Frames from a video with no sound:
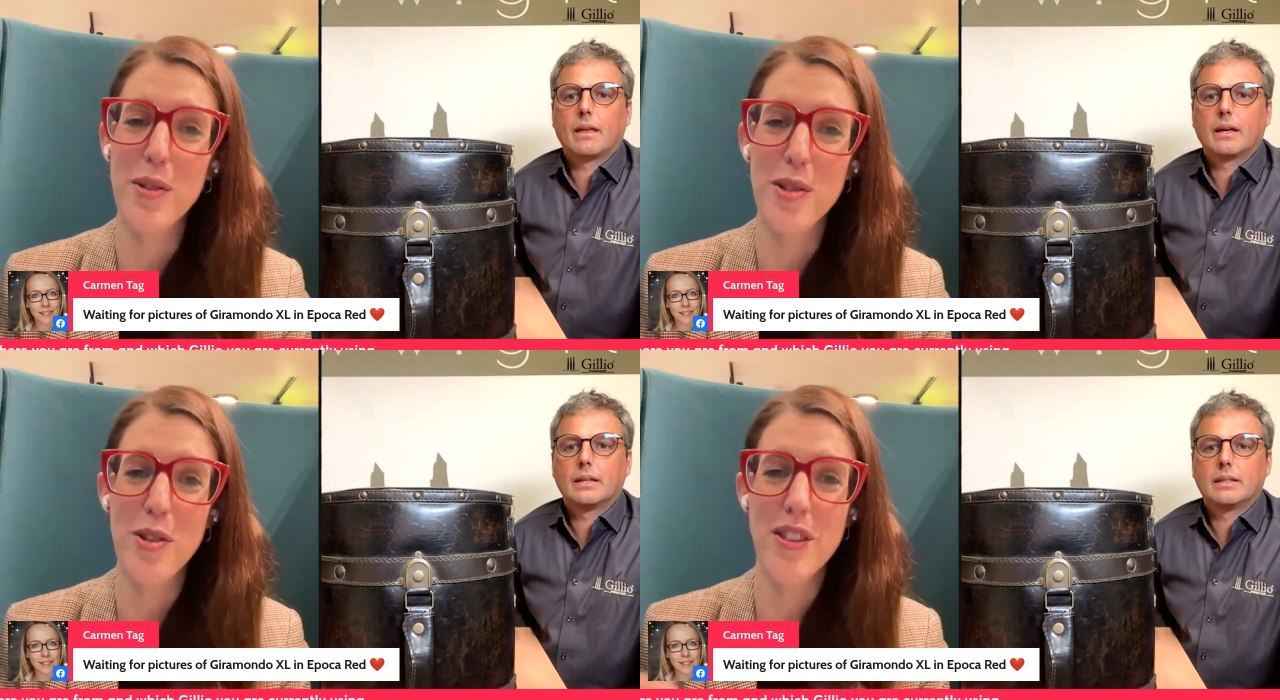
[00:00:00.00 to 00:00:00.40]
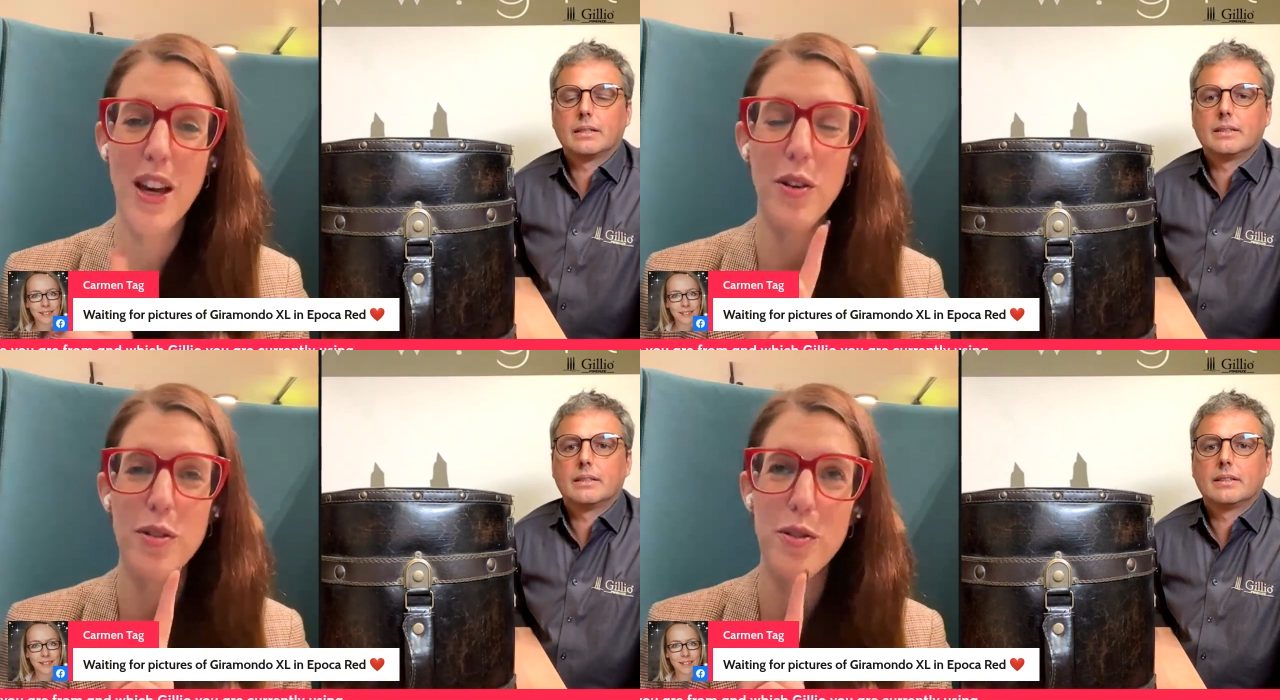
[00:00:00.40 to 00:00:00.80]
Speaker 1: Good choice.
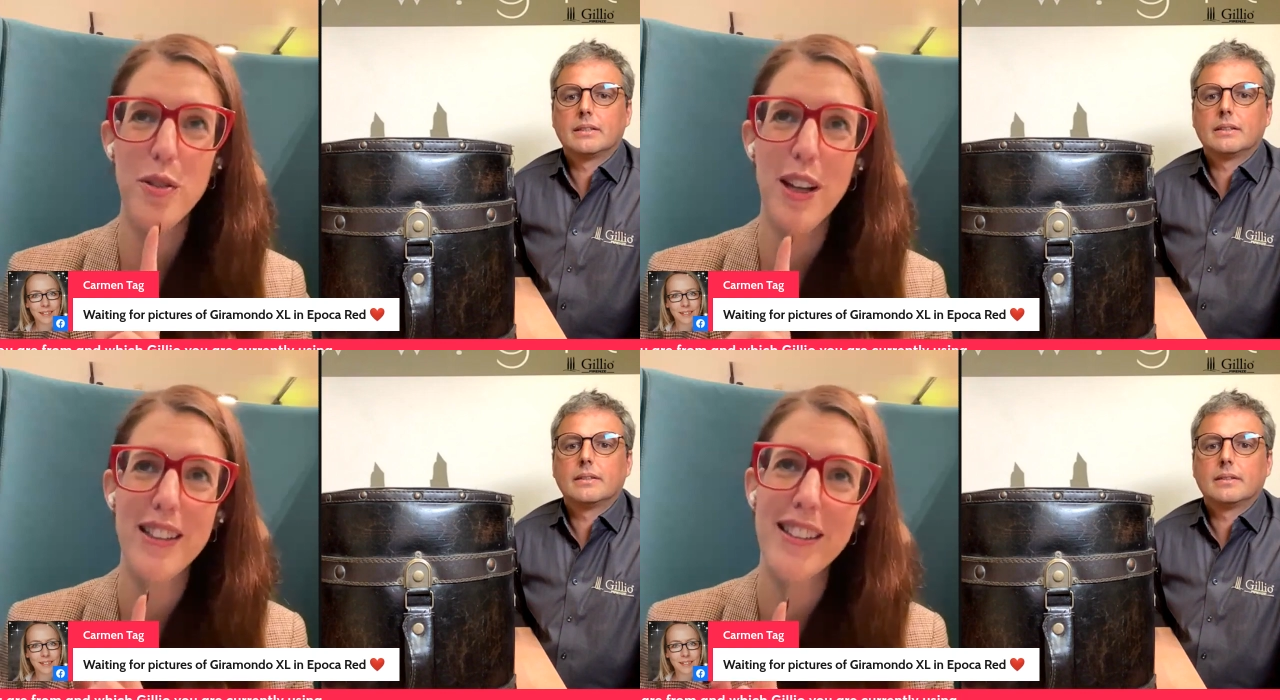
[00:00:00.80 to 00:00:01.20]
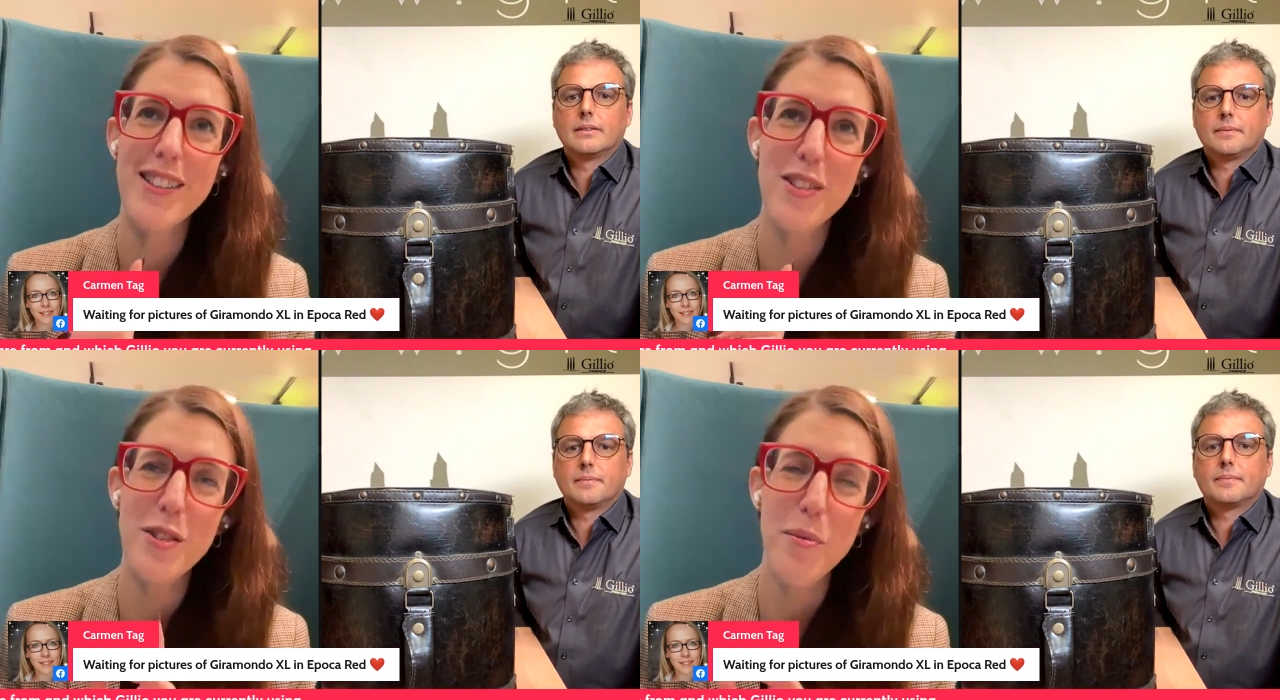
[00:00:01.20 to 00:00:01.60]
I also I
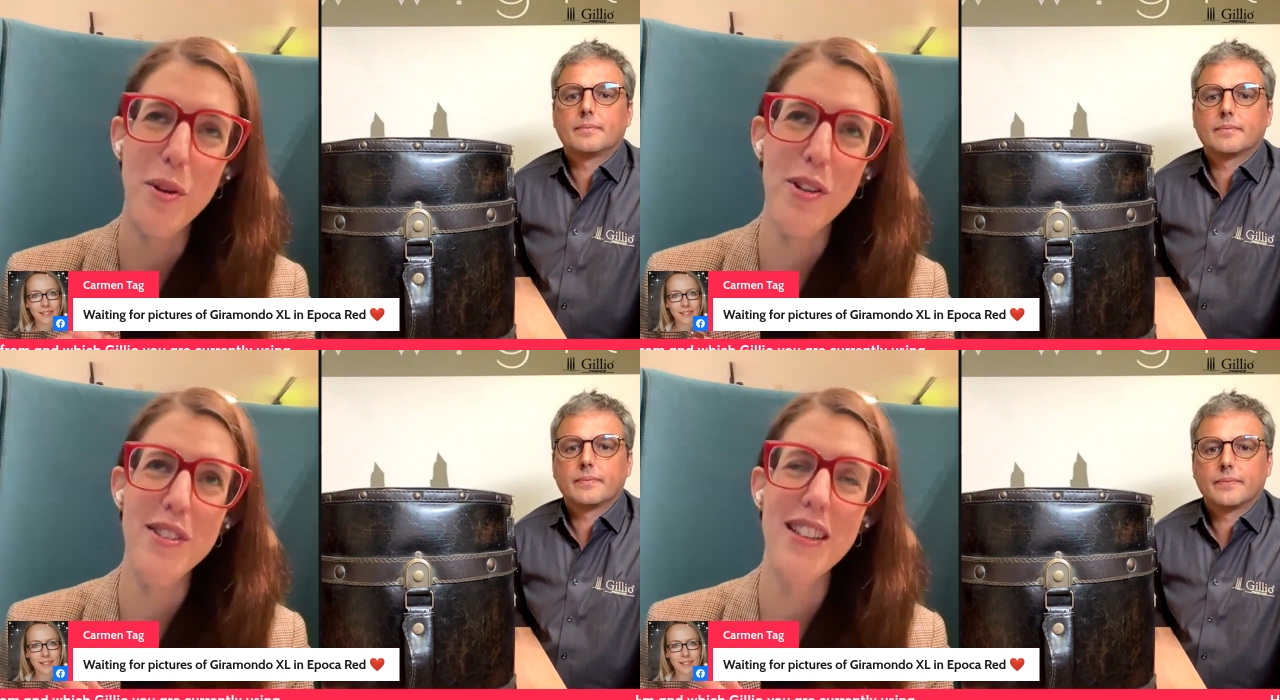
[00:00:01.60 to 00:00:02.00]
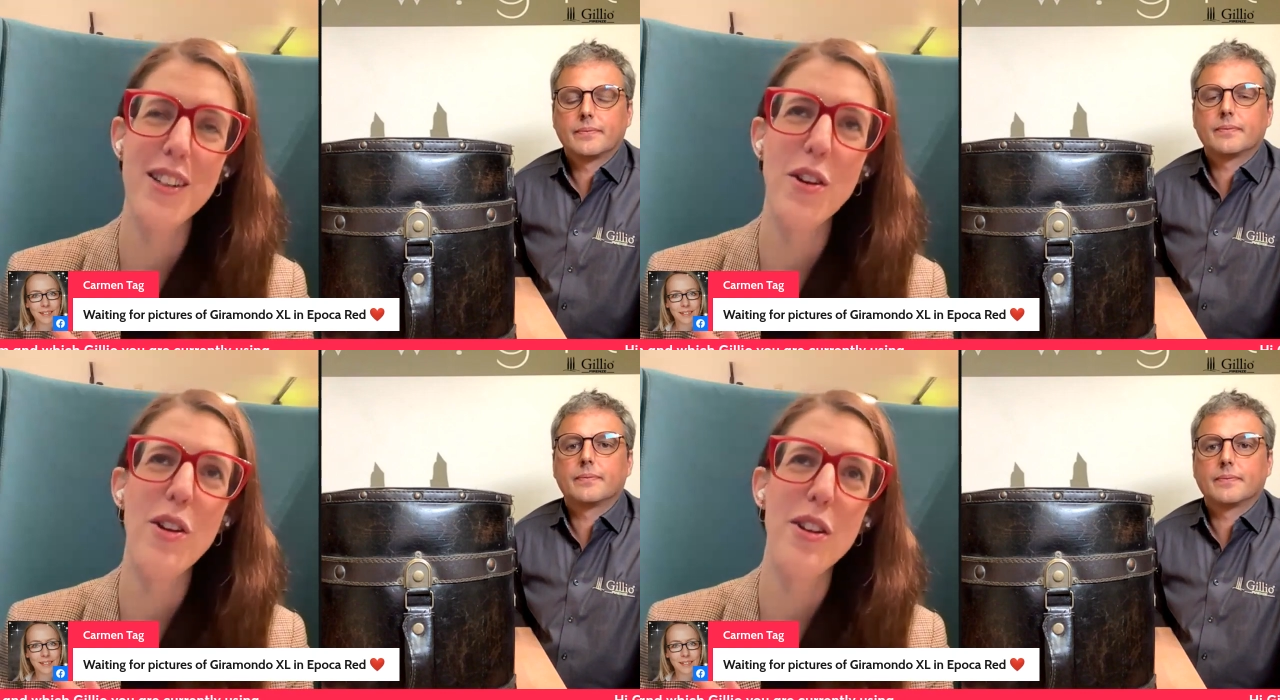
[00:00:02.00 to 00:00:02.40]
didn't Tom honest
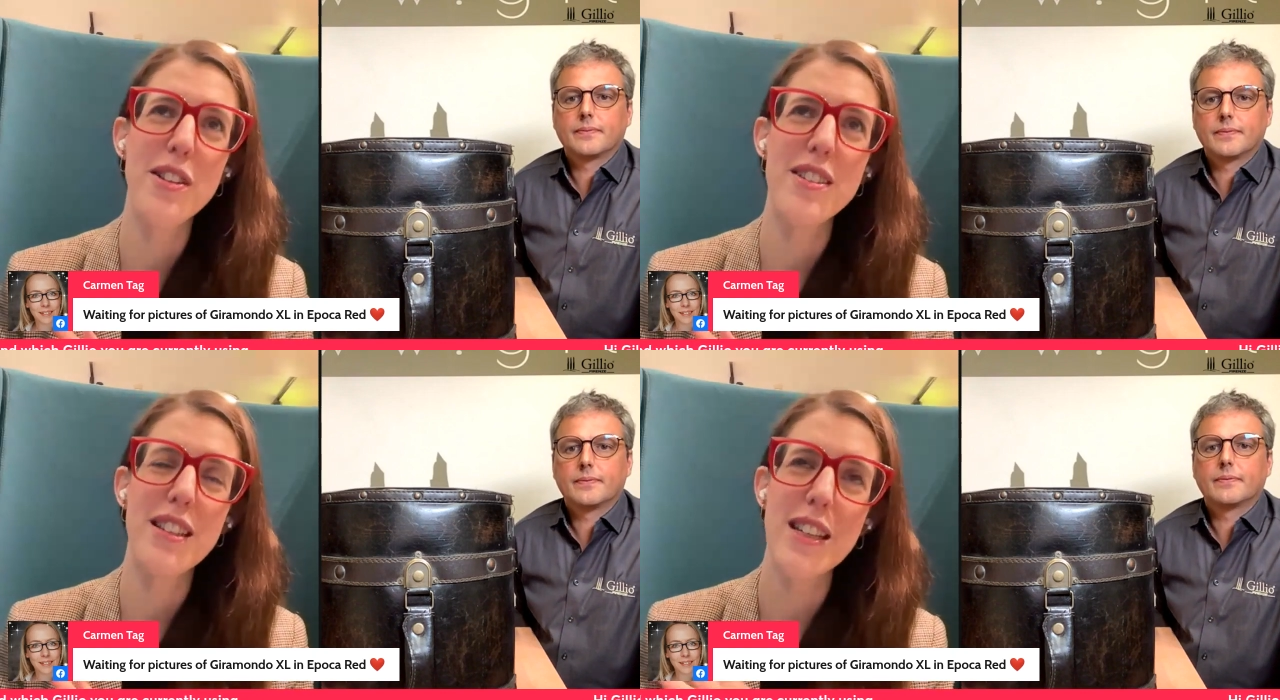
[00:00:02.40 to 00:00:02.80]
in all honesty,